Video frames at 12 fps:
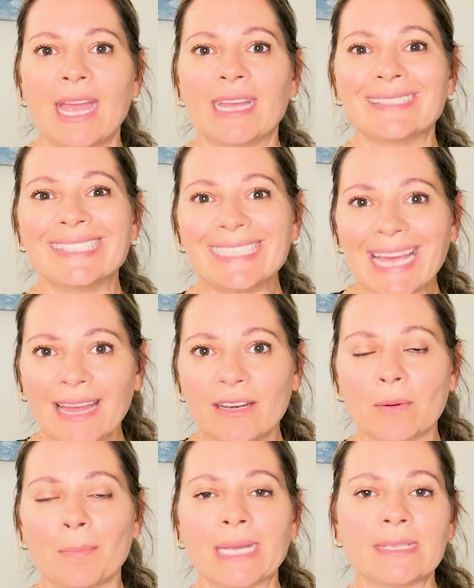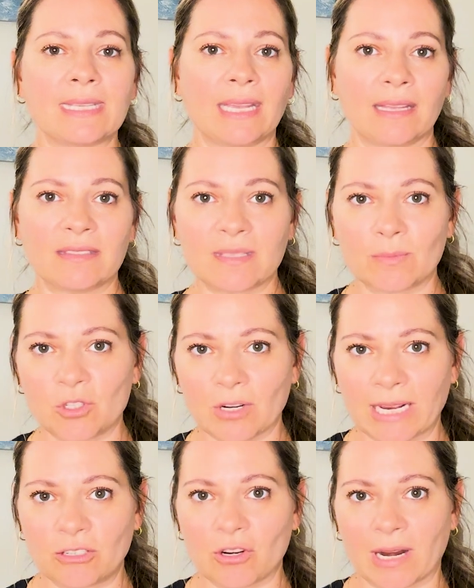instead you're mixing in some
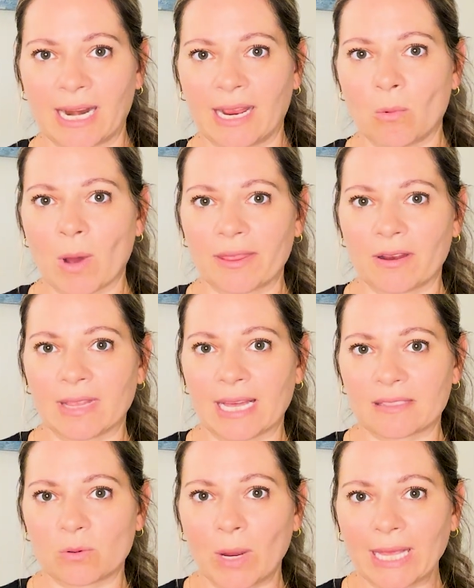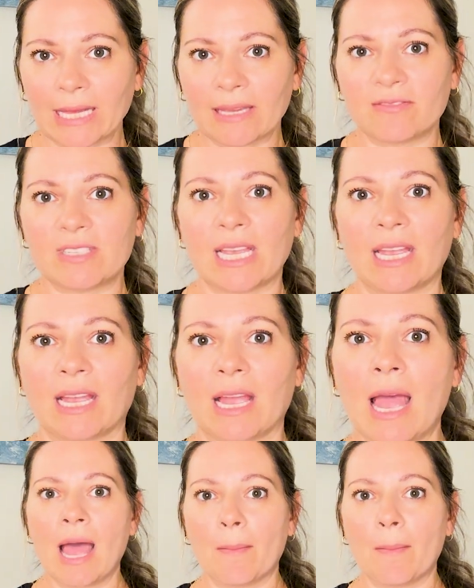strength training, whether that's weightlifting,